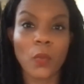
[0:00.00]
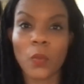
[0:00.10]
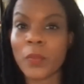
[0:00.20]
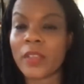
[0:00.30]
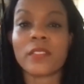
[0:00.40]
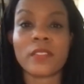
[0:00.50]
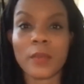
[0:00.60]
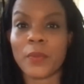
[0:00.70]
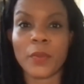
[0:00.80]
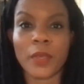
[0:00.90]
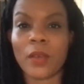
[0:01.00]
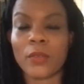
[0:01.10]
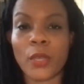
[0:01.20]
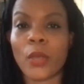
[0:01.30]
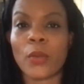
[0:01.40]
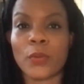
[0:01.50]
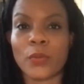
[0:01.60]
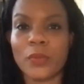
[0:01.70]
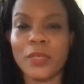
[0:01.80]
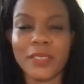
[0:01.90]
Mississippi, we all know,
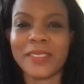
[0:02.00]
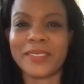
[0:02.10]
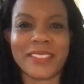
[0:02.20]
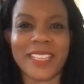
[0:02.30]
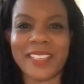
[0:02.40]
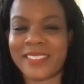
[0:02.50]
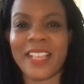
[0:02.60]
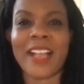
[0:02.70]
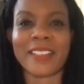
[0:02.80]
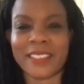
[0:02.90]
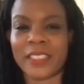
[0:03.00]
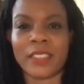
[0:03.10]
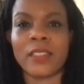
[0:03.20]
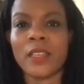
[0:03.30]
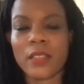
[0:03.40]
is not gonna,